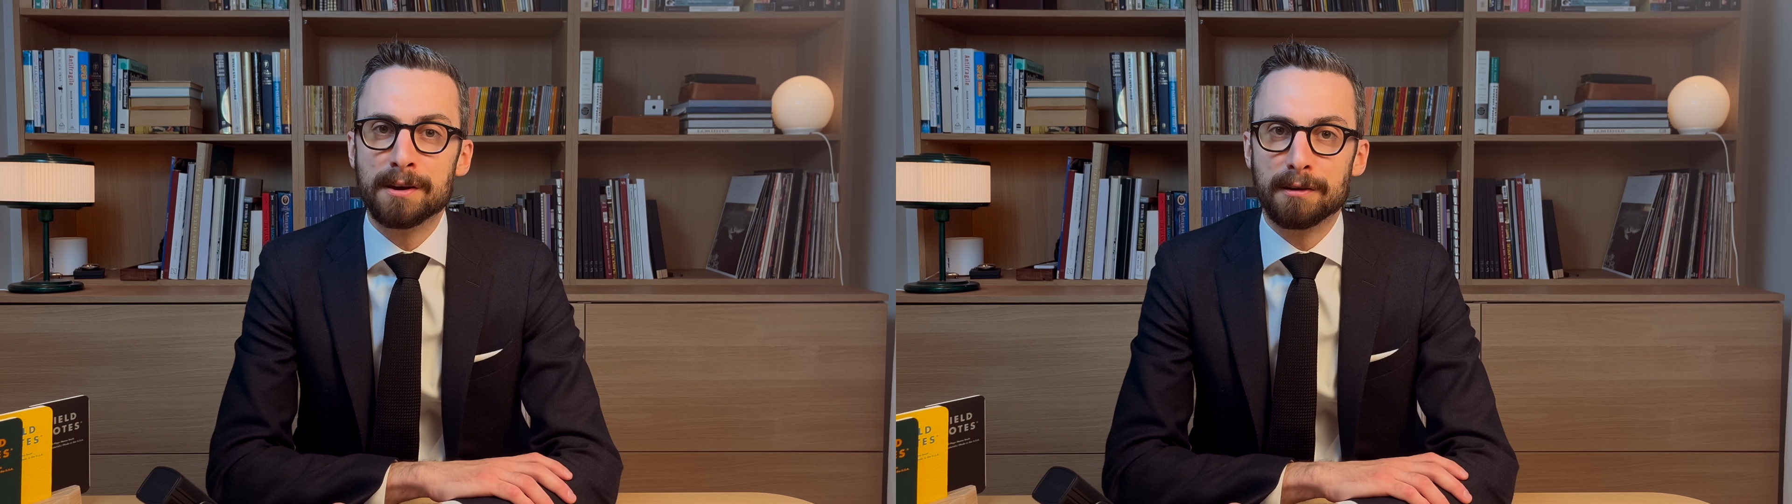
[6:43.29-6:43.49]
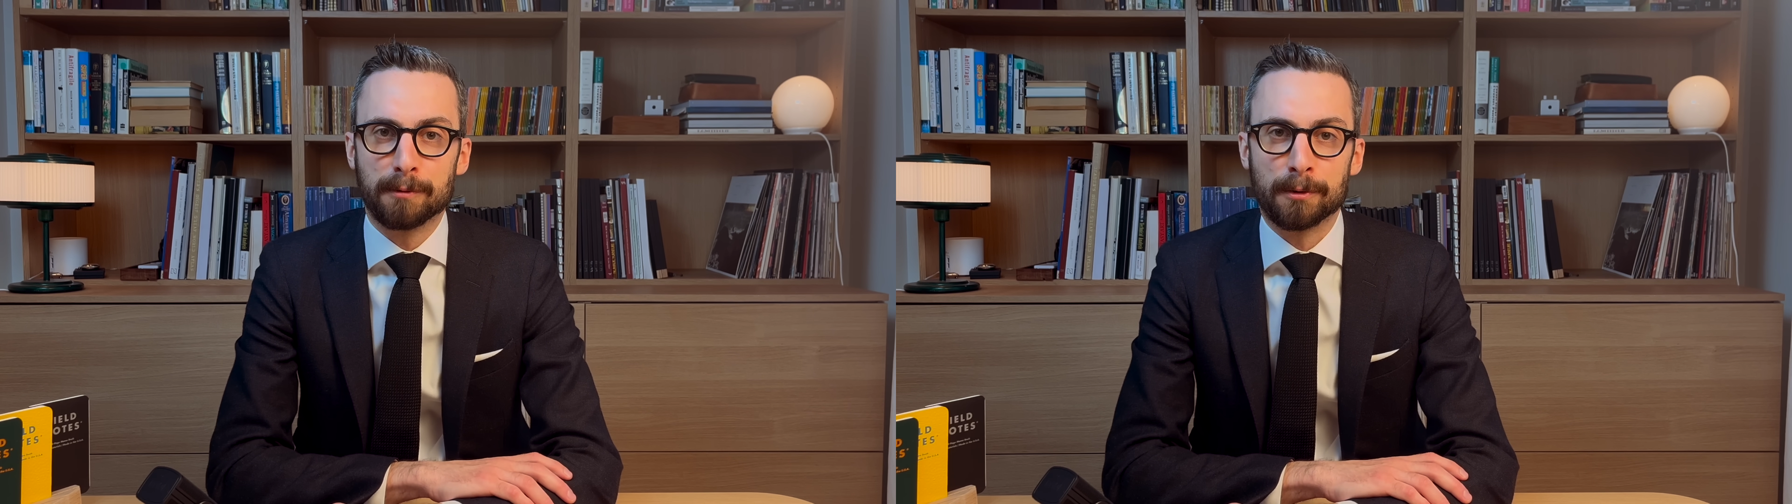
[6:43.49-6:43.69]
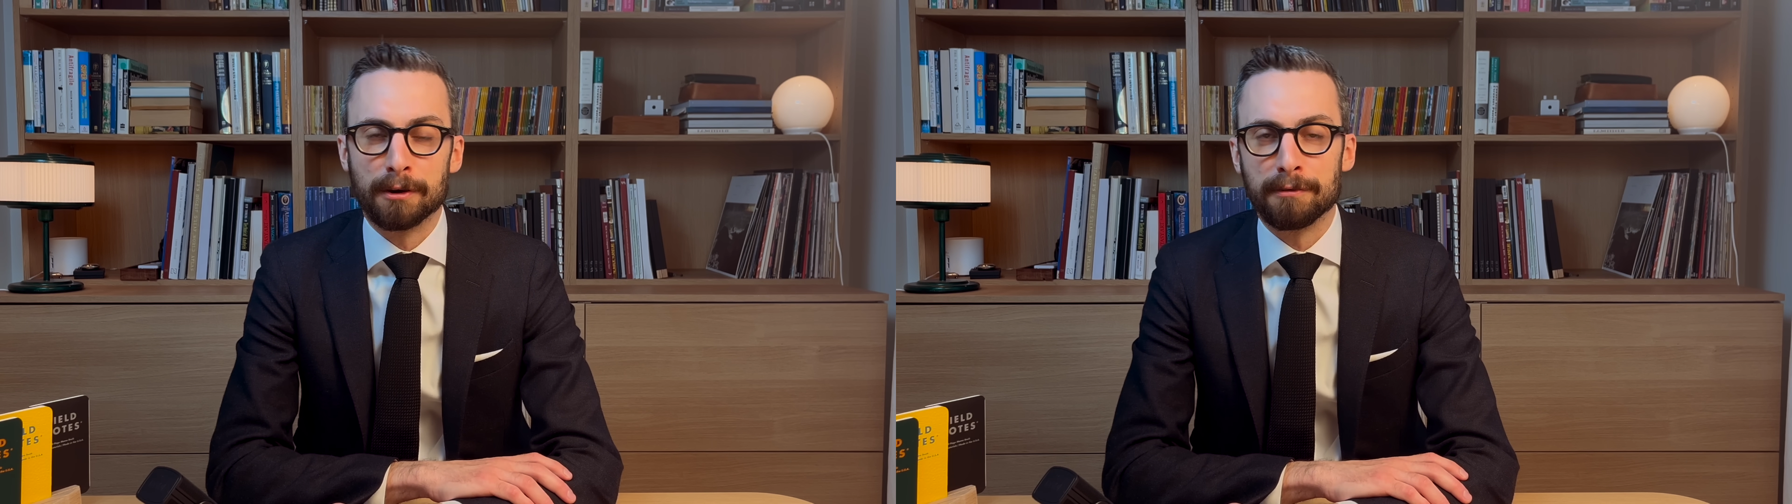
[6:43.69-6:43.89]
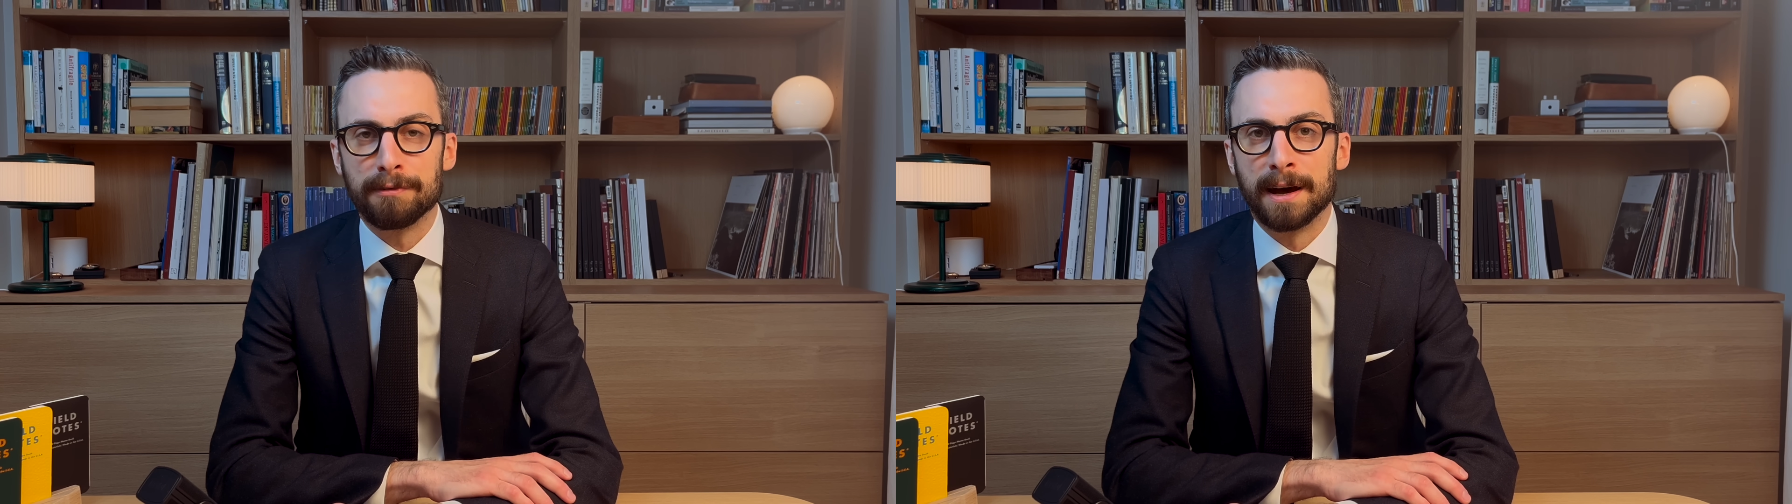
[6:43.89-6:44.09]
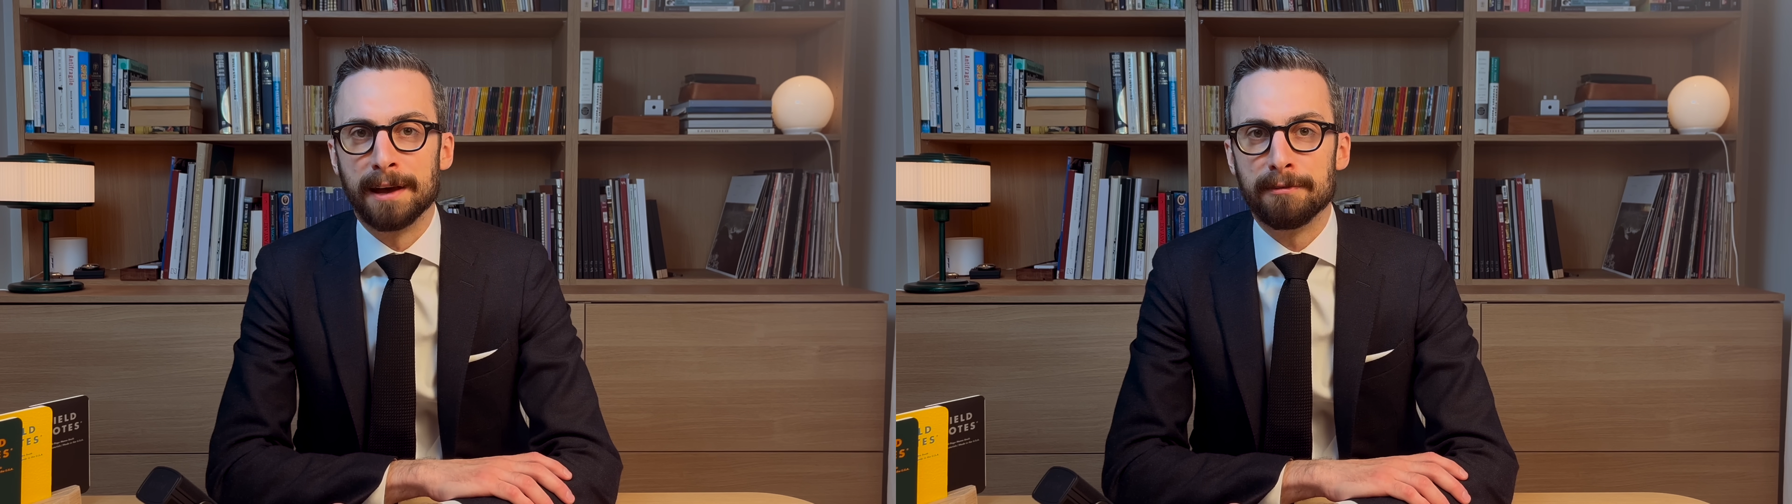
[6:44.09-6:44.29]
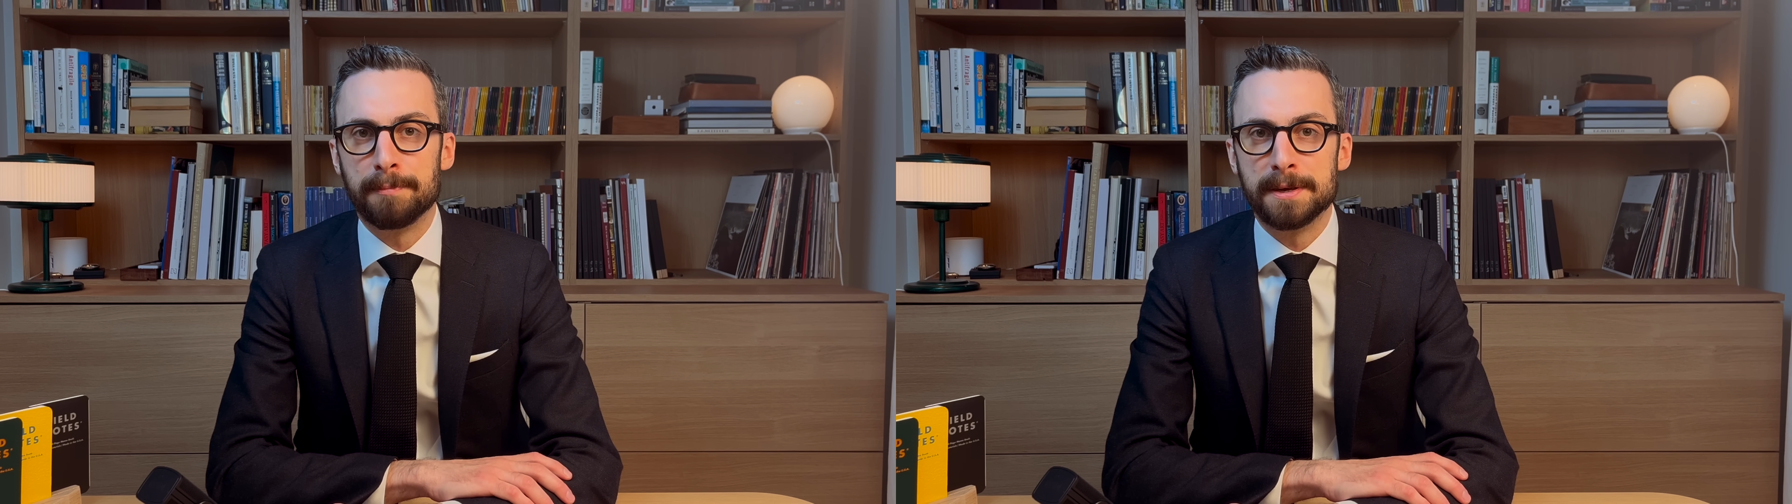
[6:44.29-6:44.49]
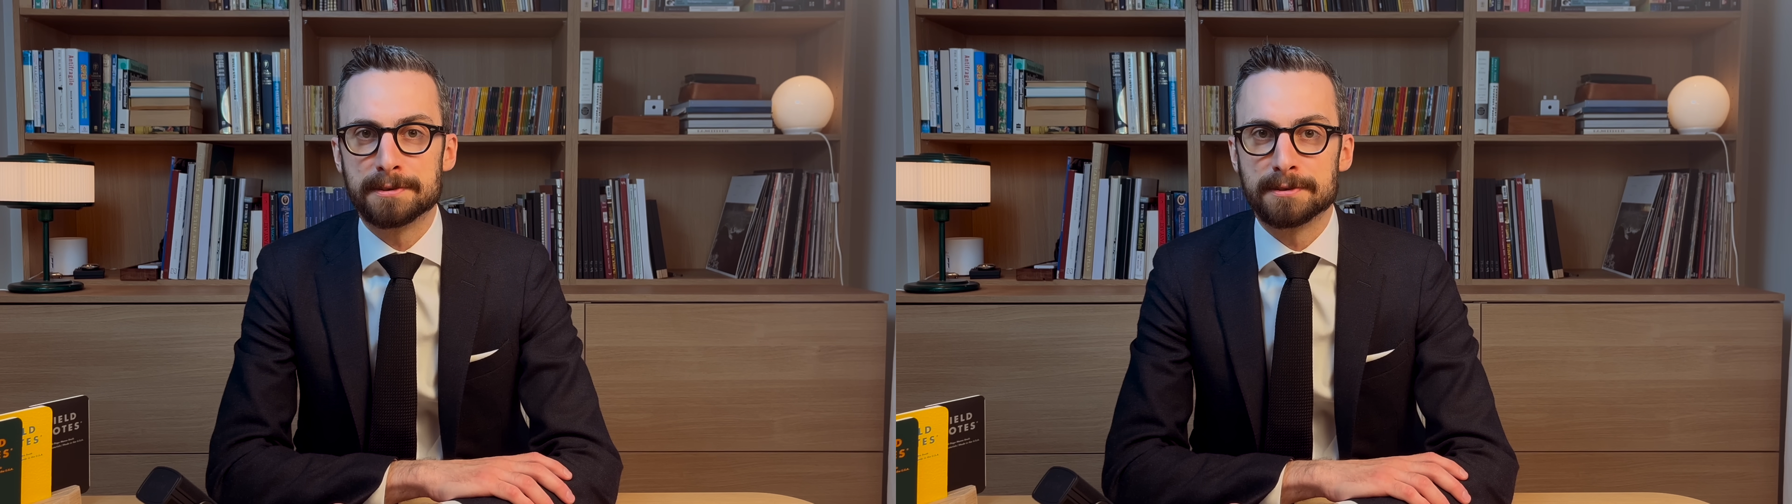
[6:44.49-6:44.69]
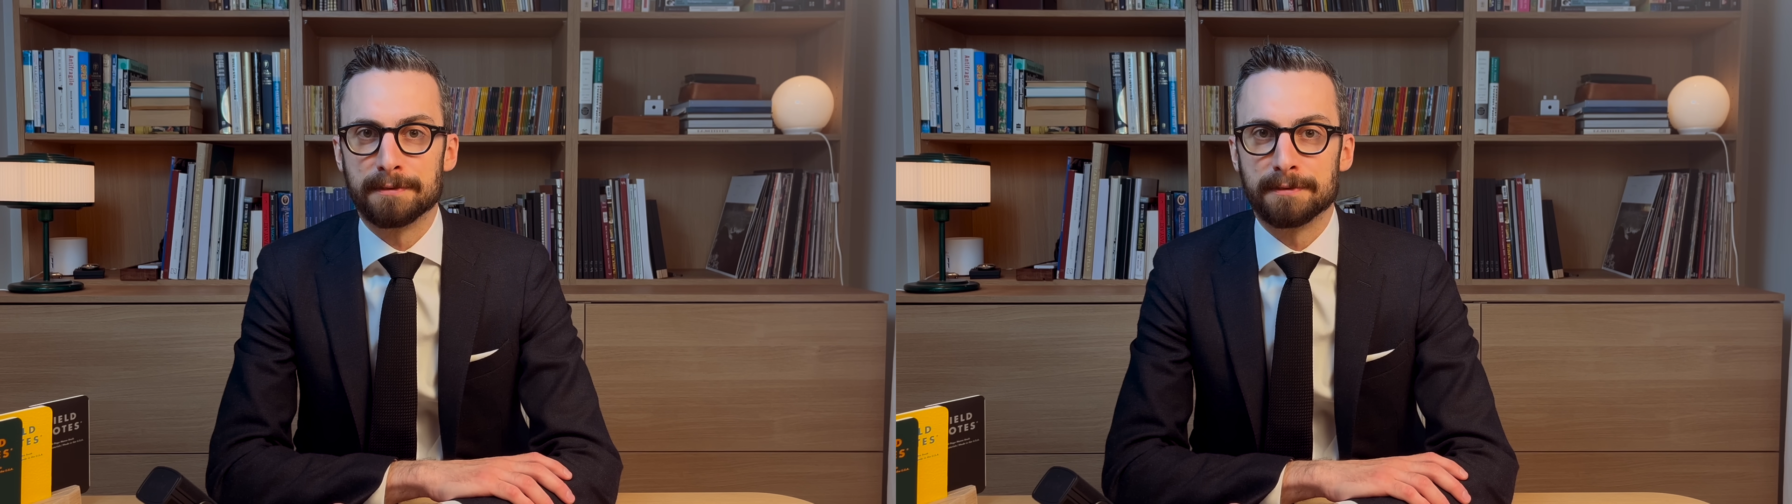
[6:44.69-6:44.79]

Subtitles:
4 or 5 pieces